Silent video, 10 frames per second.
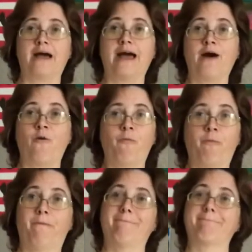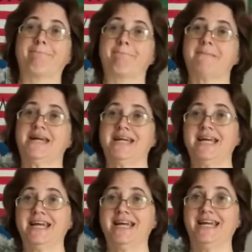wow,
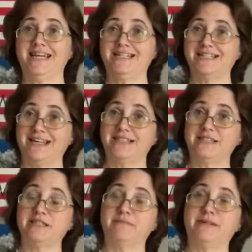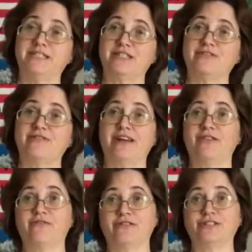it tested my
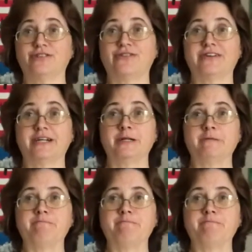strength for sure.